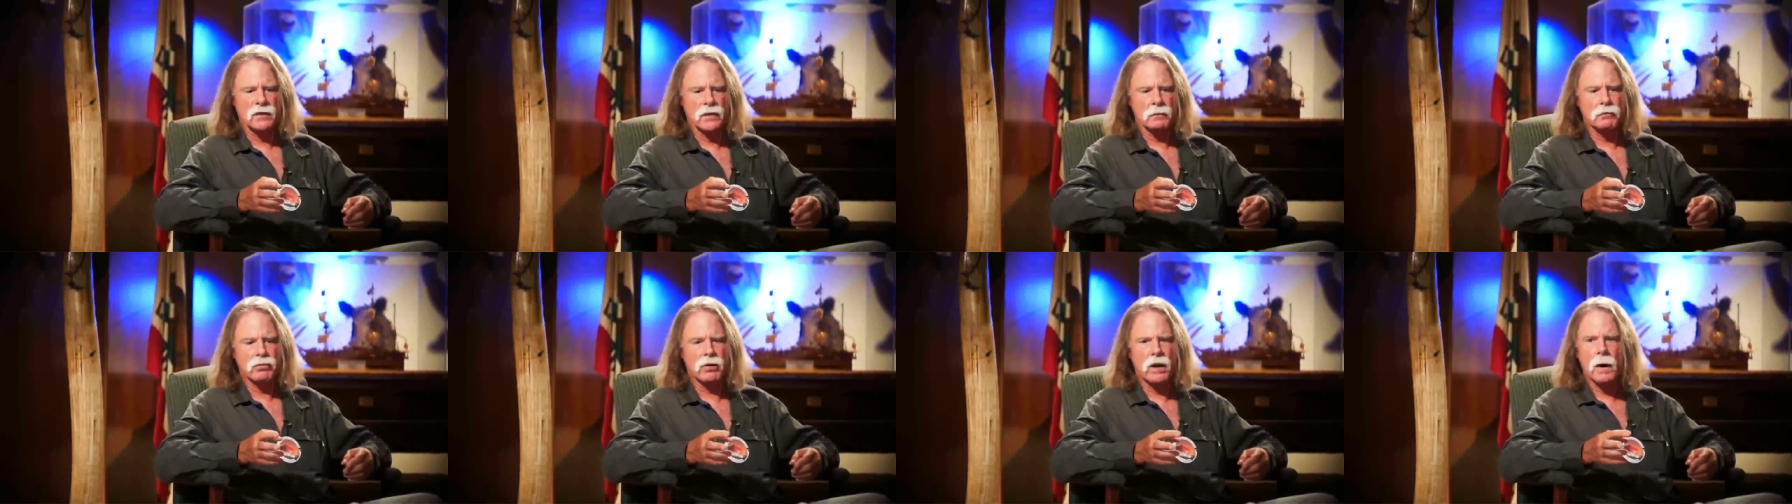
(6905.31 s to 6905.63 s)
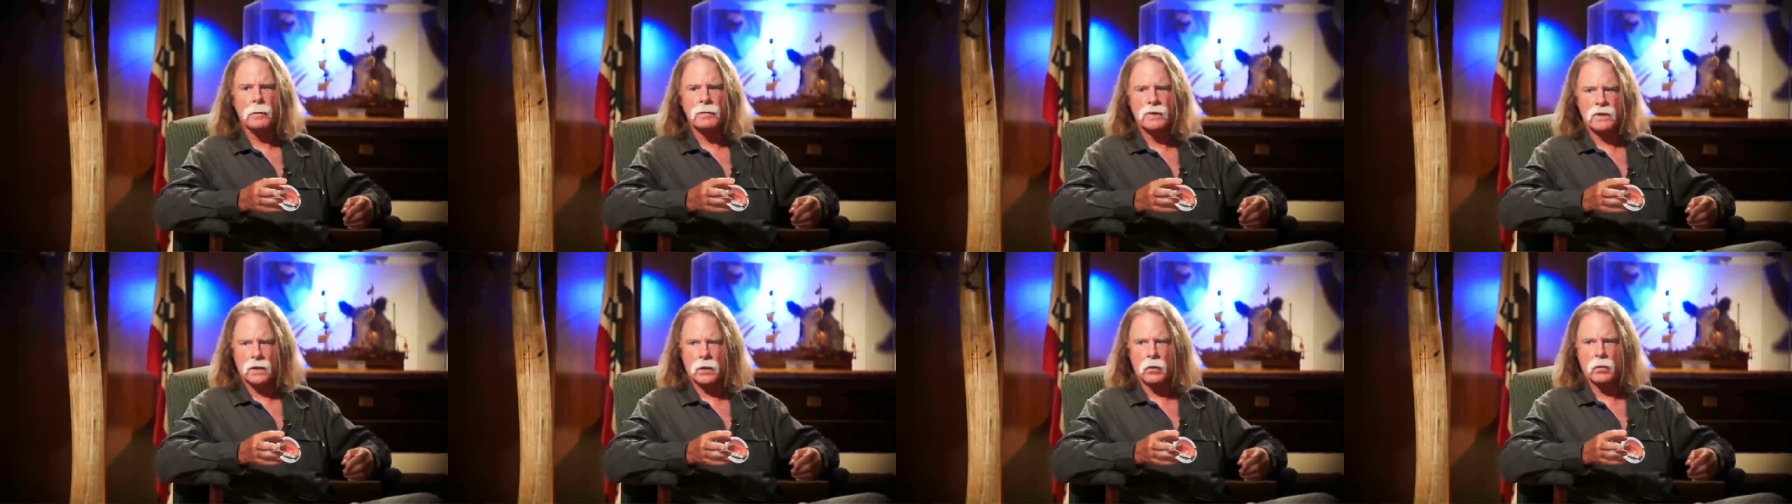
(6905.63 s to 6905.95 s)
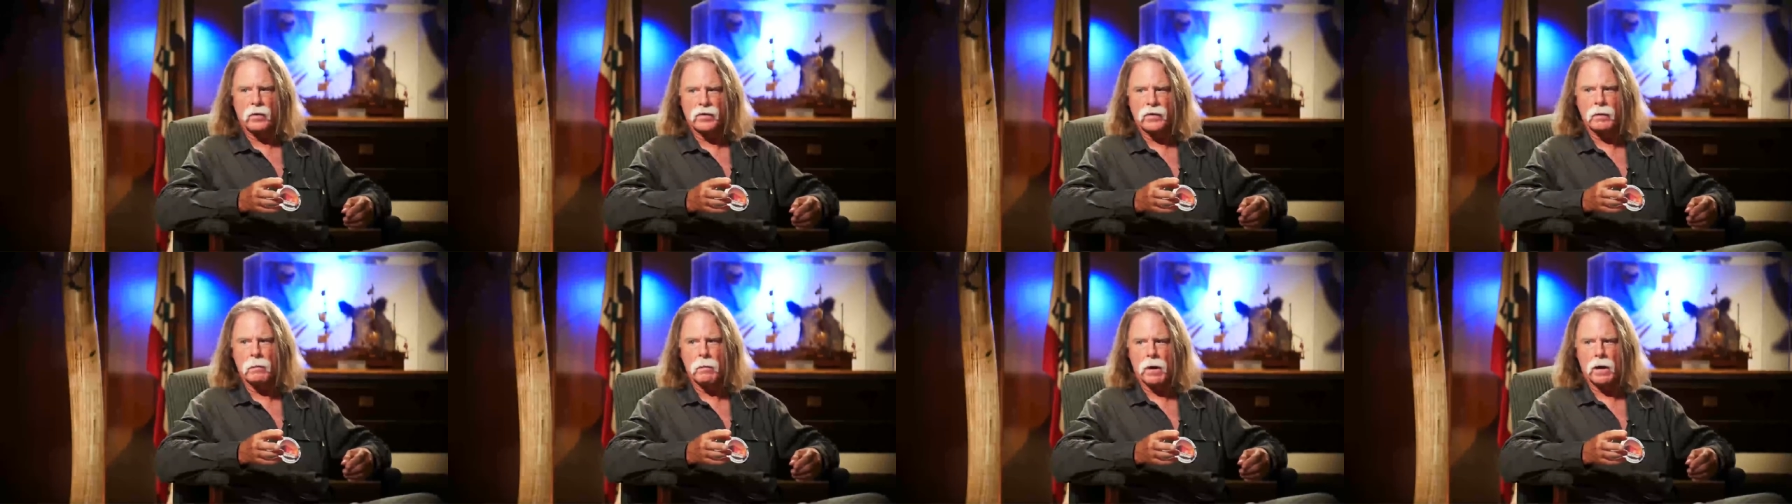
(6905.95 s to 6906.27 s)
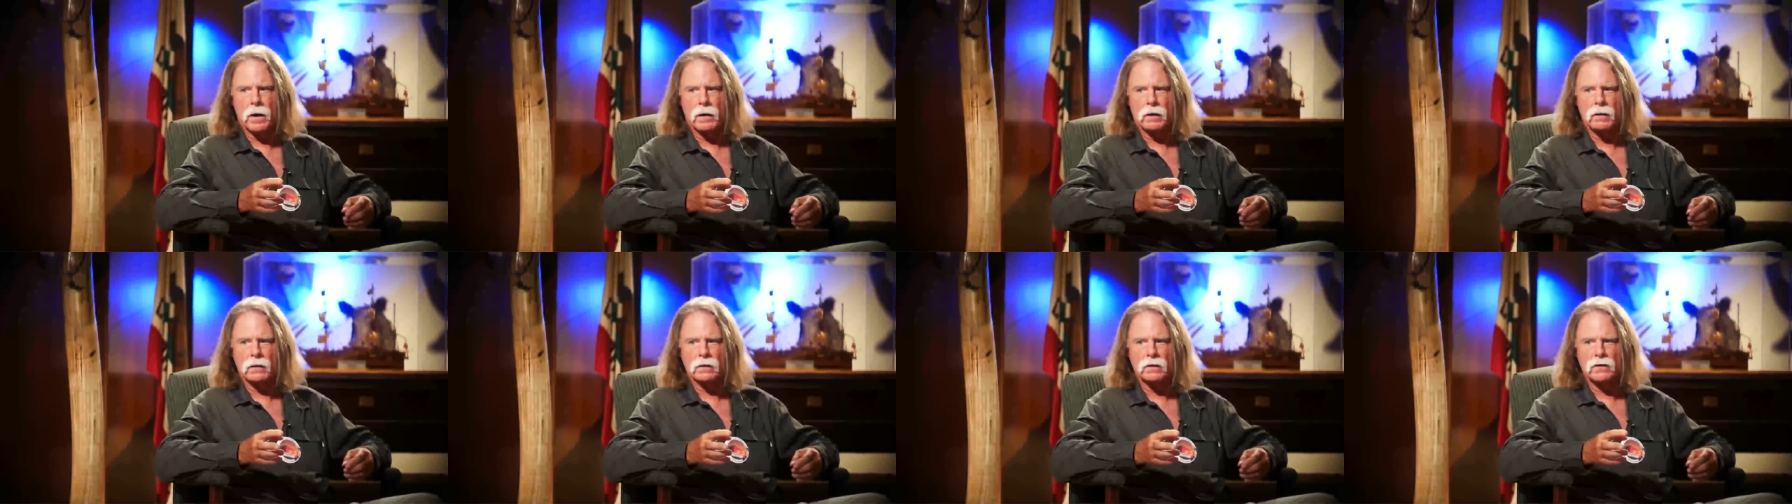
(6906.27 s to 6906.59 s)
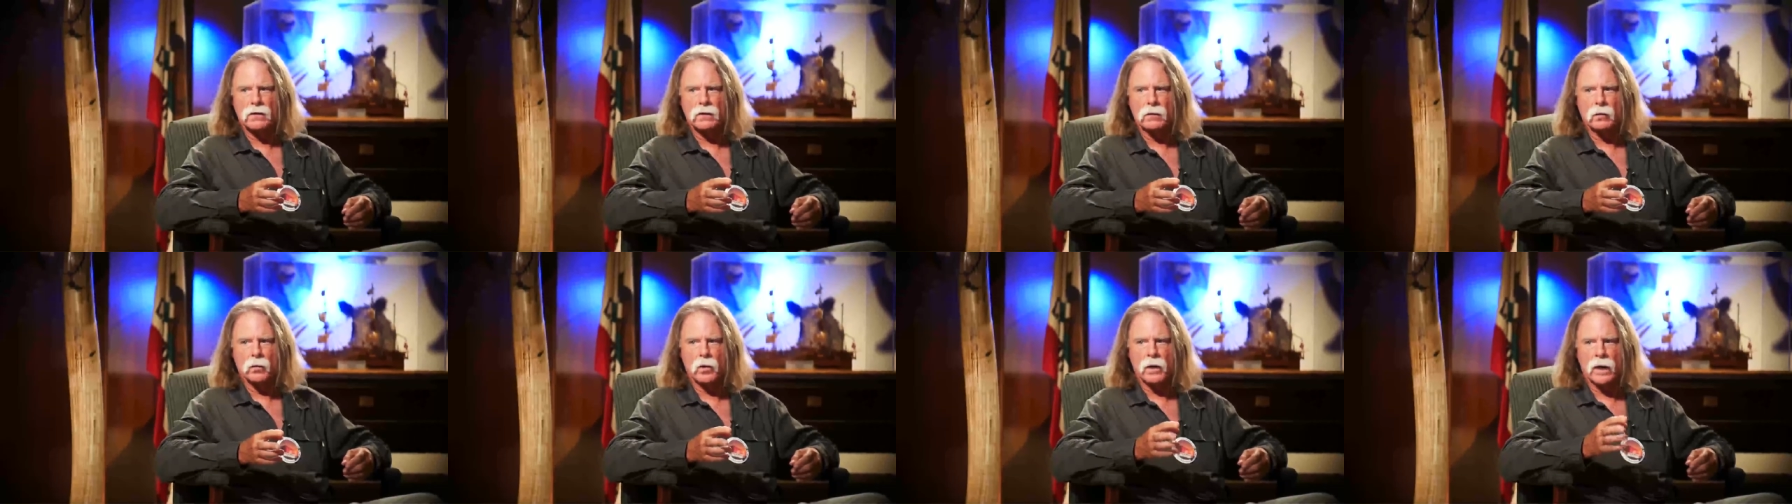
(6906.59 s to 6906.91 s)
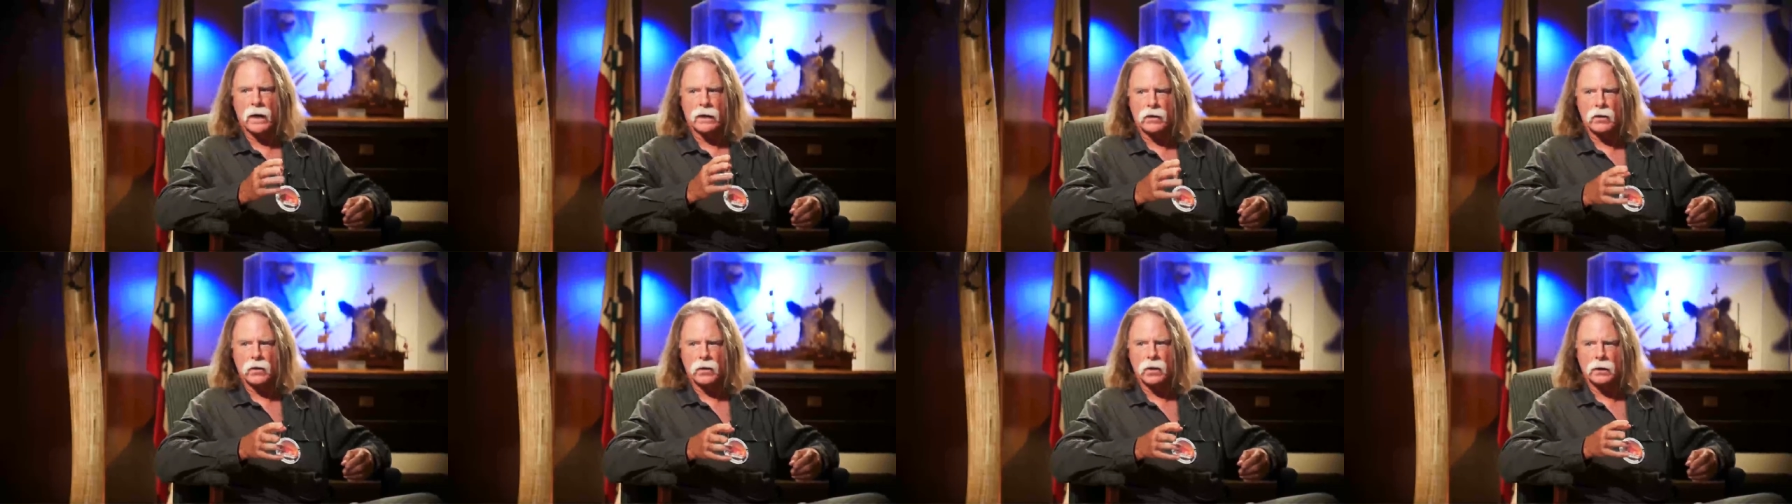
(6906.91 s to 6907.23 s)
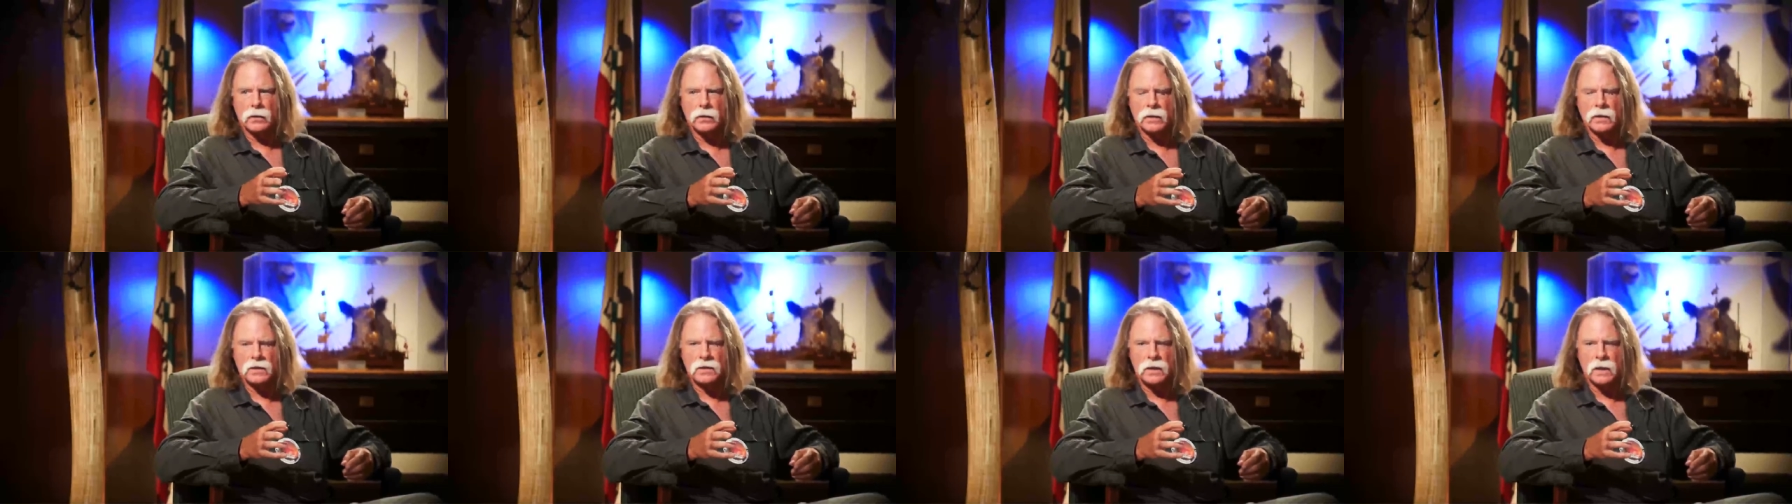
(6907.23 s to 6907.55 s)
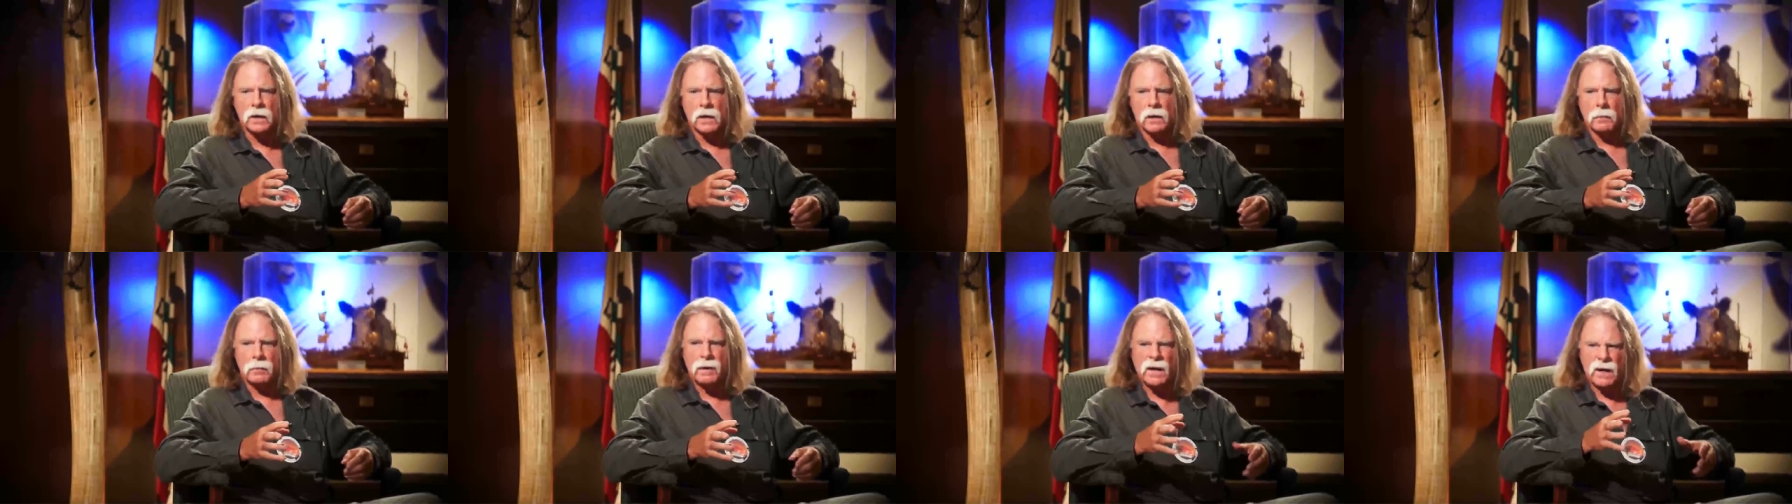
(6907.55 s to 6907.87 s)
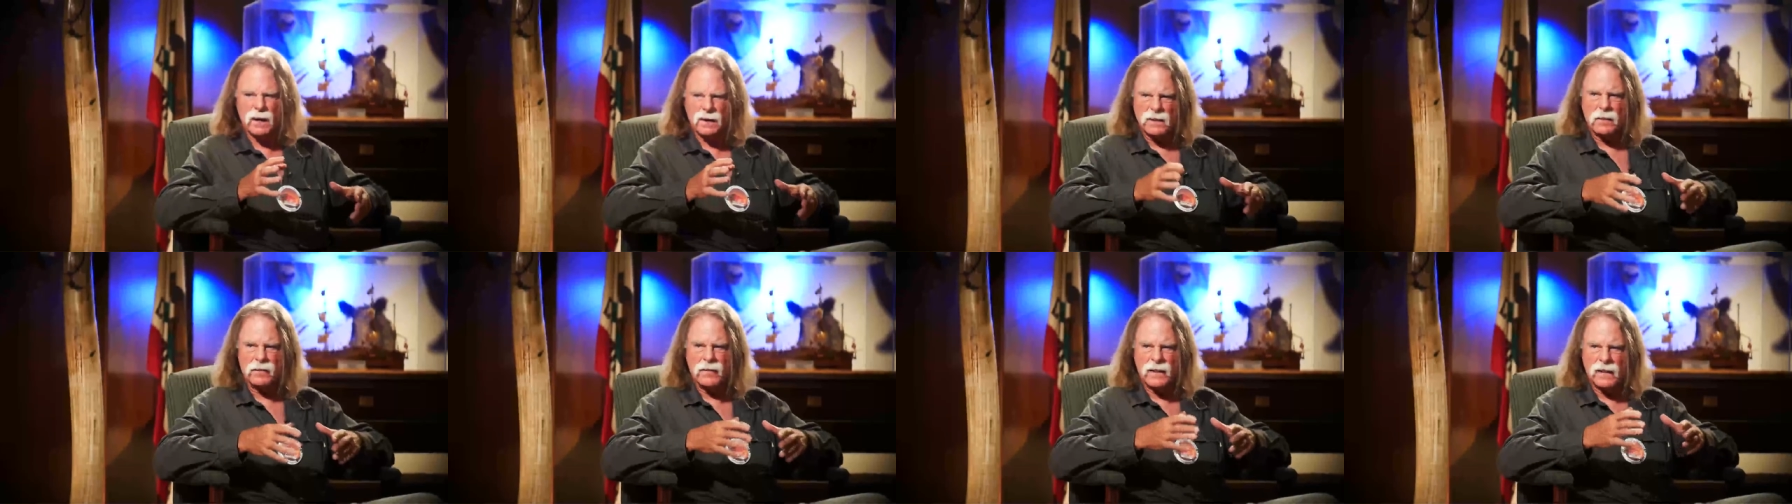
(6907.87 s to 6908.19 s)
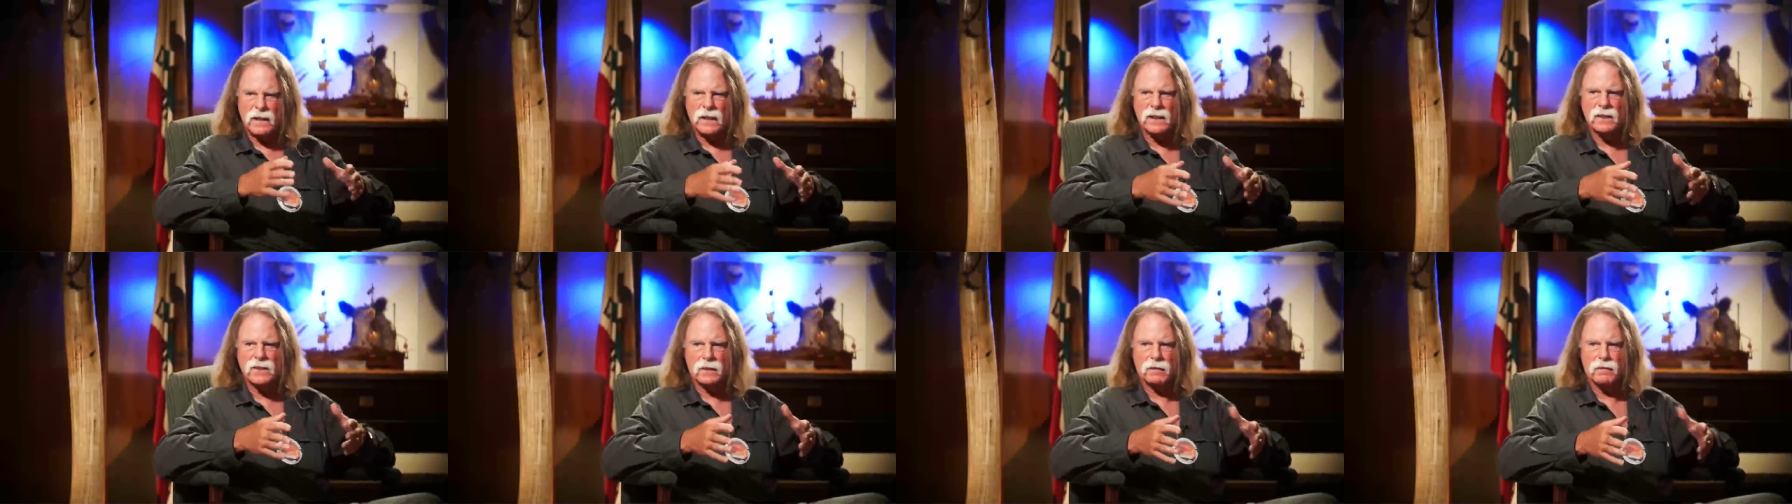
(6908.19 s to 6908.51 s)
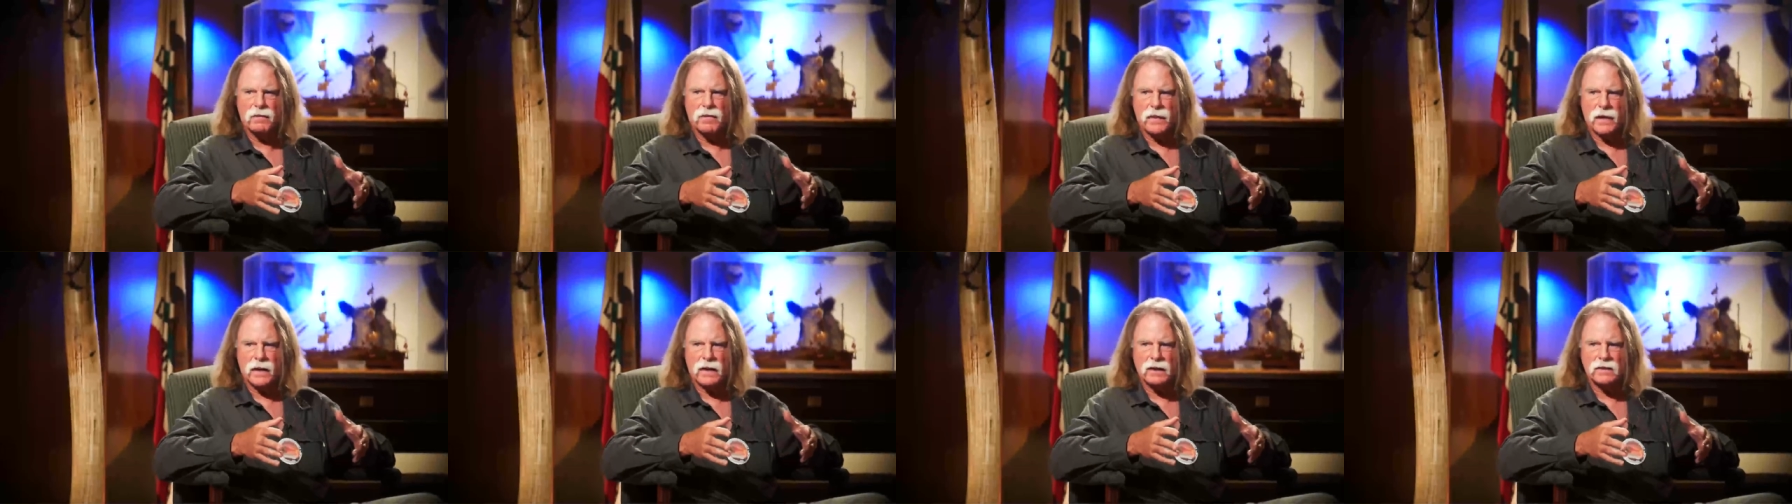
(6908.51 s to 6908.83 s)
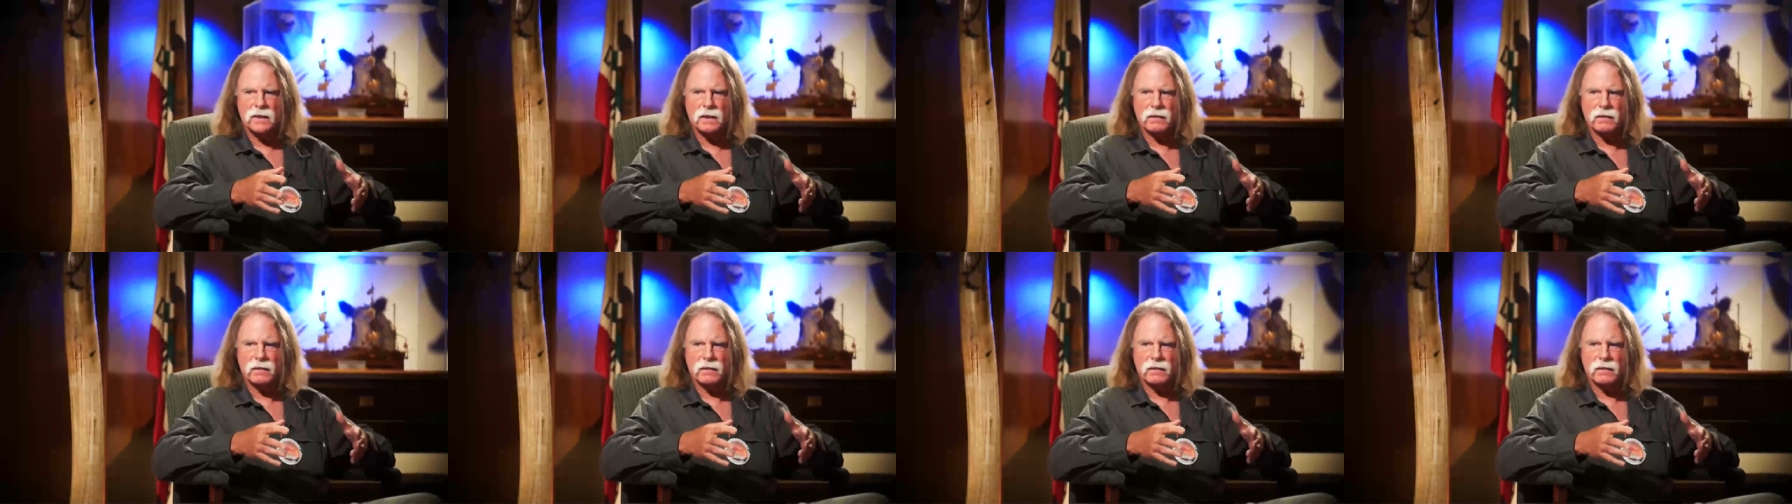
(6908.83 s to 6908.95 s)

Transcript: I'd probably go with the modern when I could, just because of ease of things.